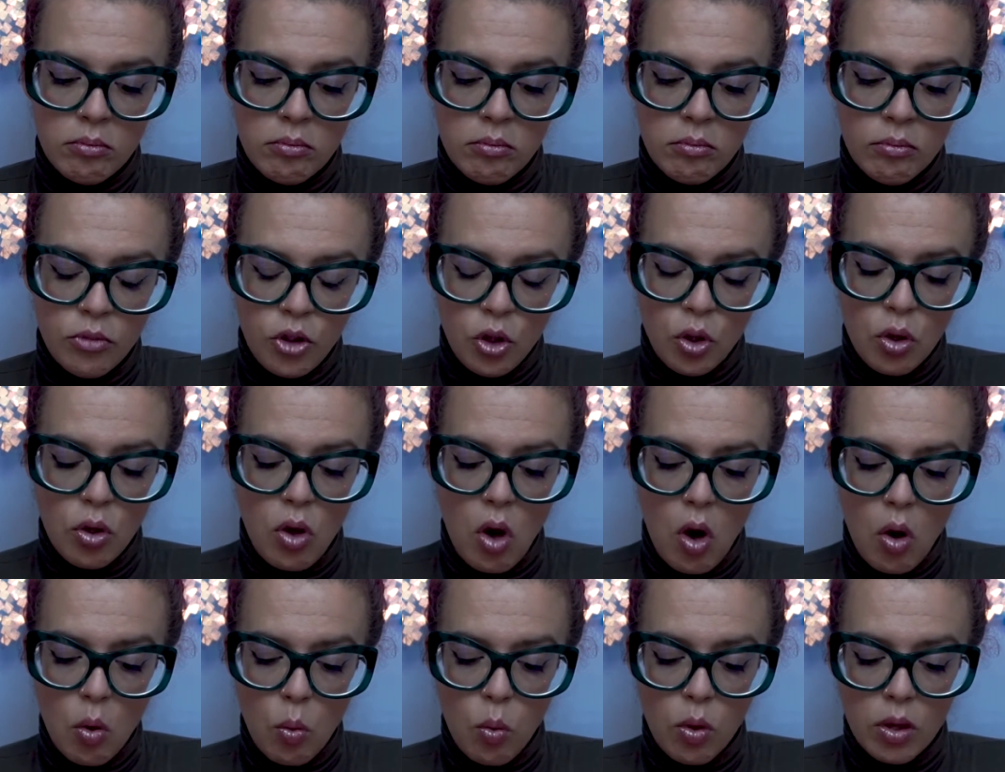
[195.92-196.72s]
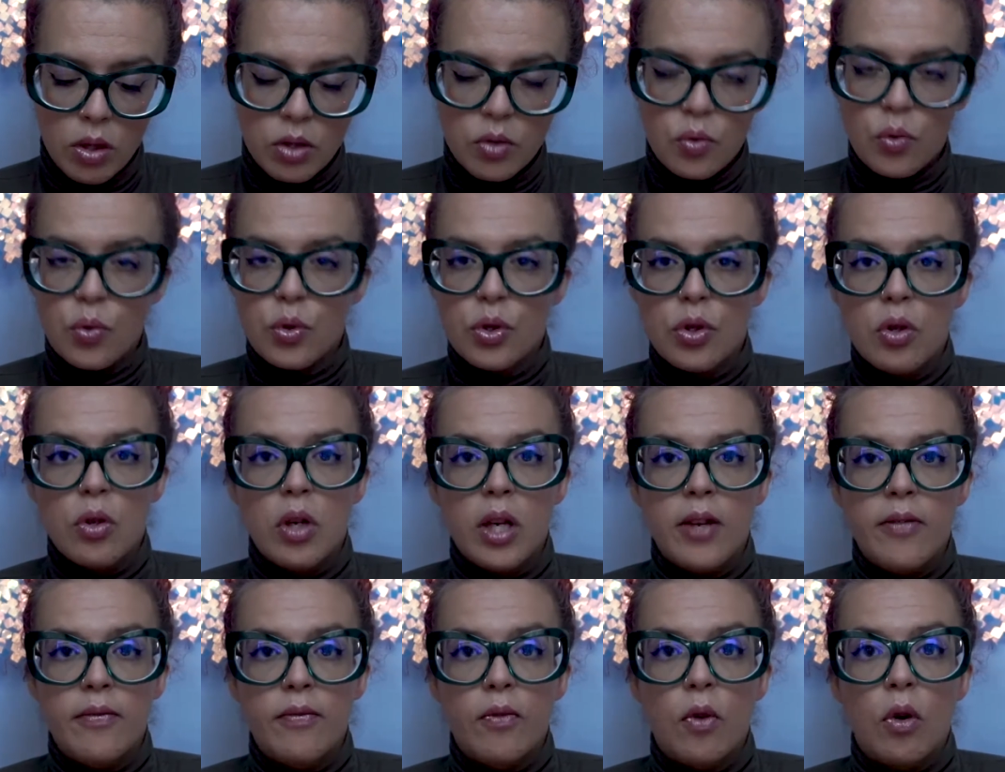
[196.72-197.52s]
you got what you was
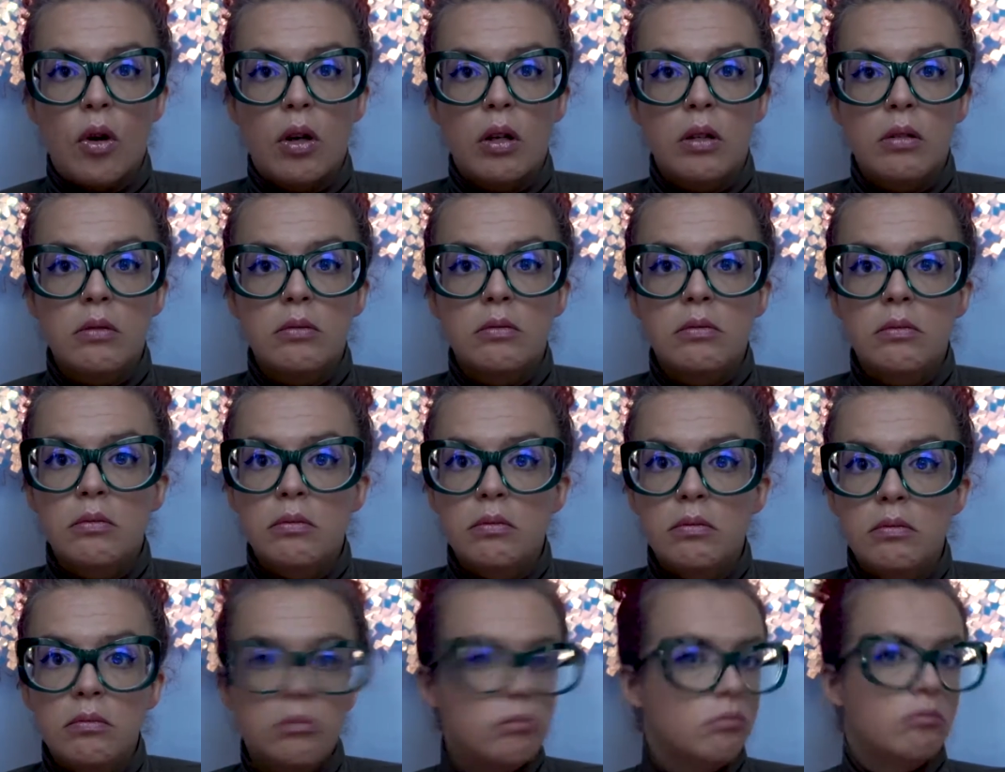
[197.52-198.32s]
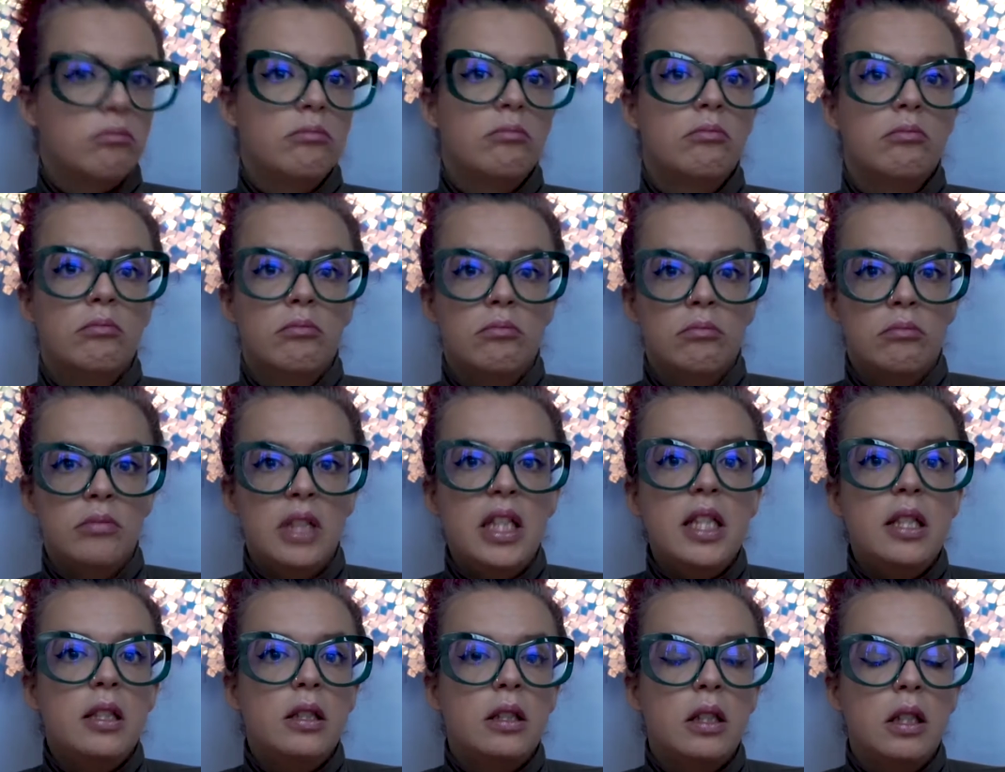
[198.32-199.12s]
looking for.
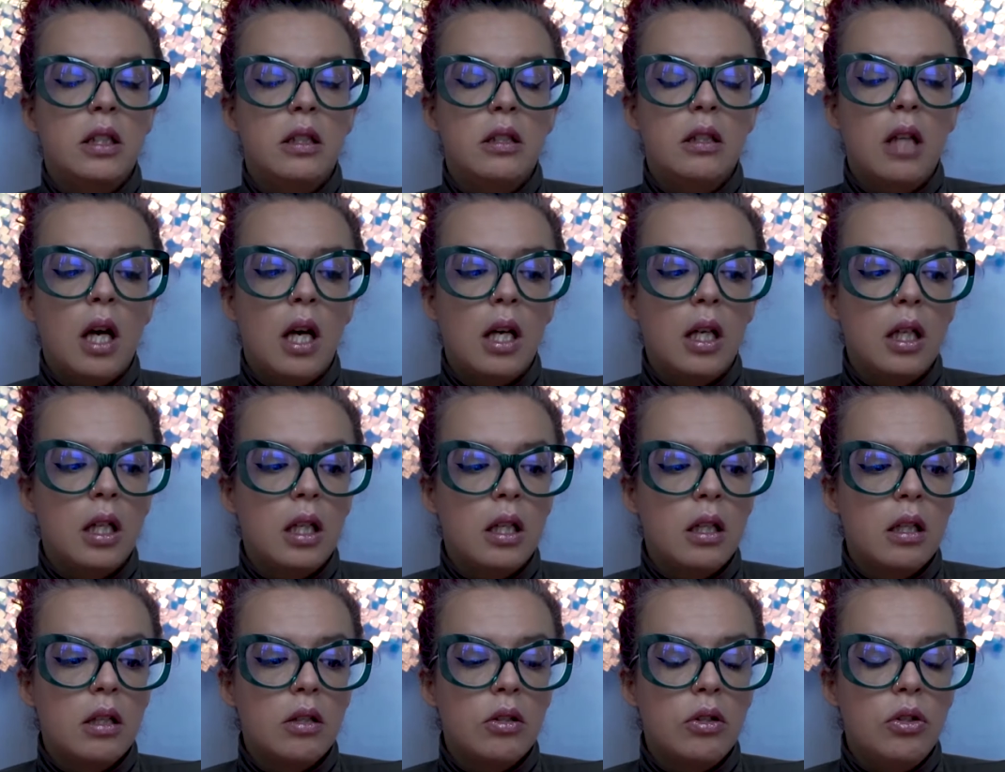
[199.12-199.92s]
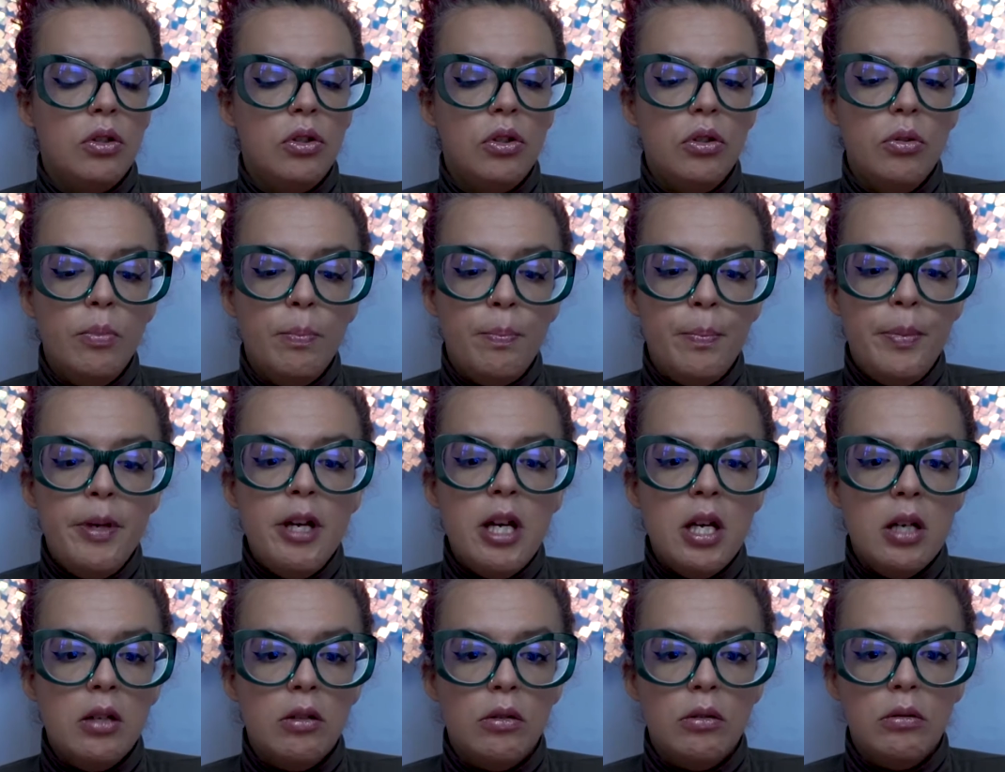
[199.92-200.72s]
Easy, like you
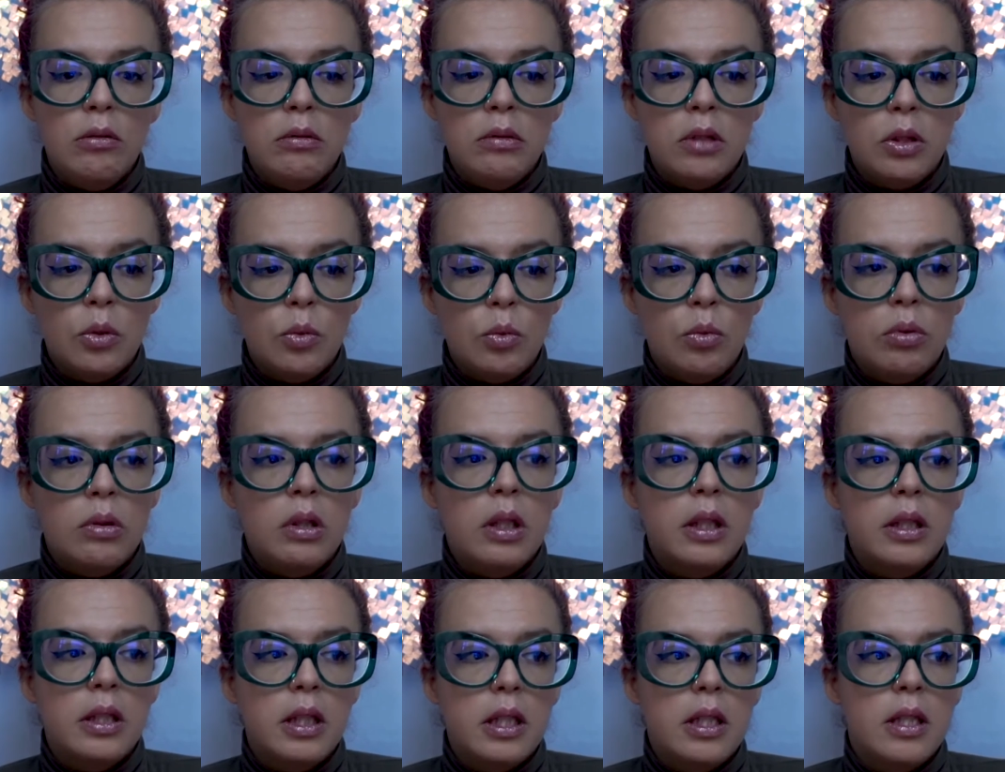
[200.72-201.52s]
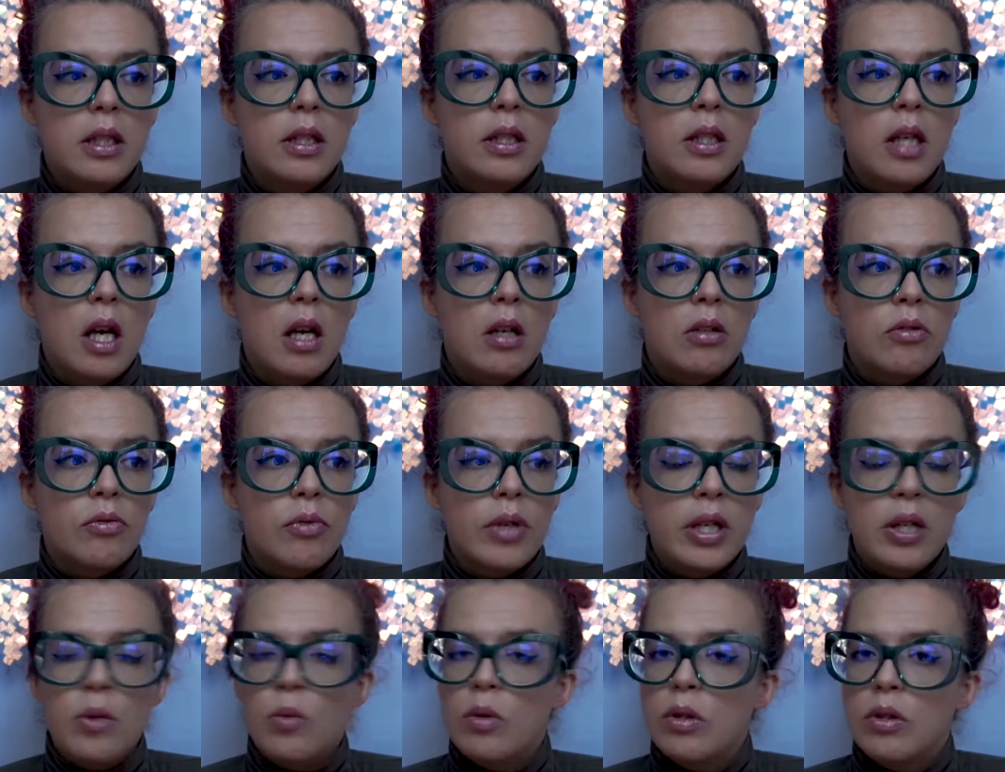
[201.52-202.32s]
build what is
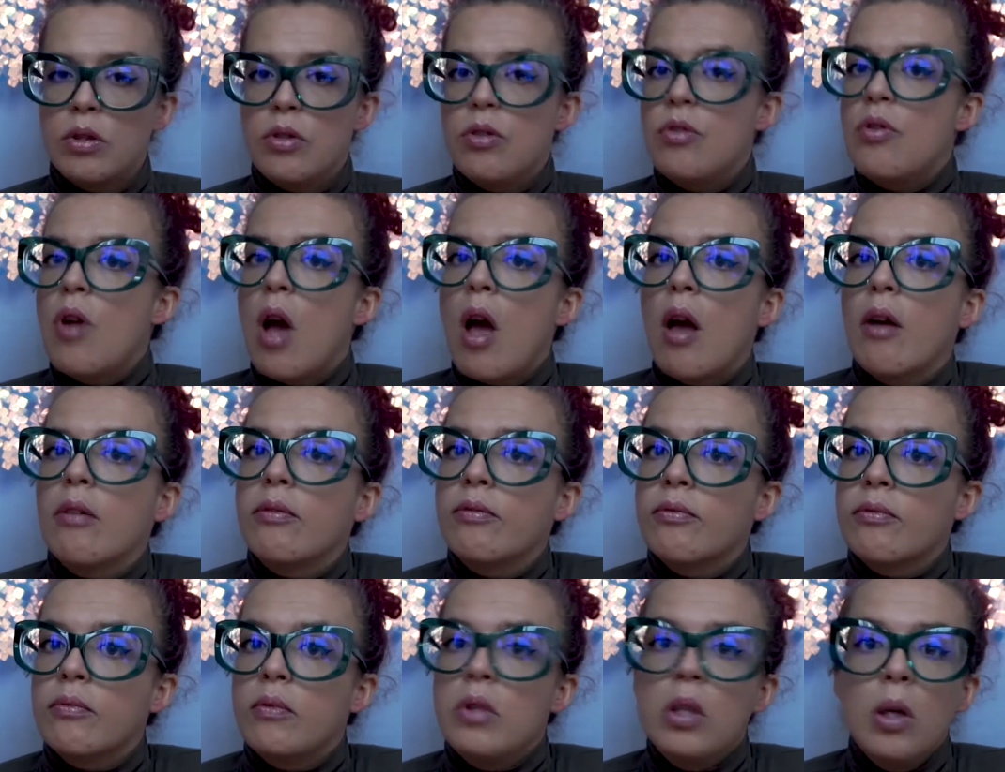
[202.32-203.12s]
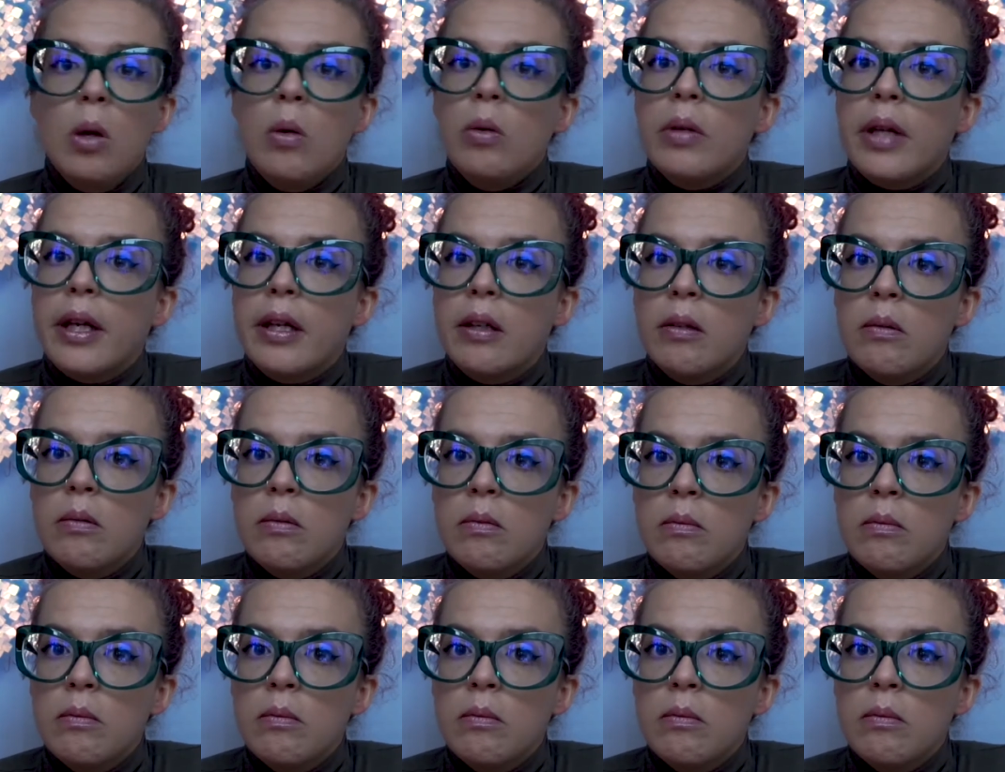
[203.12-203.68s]
already what you have. You own it.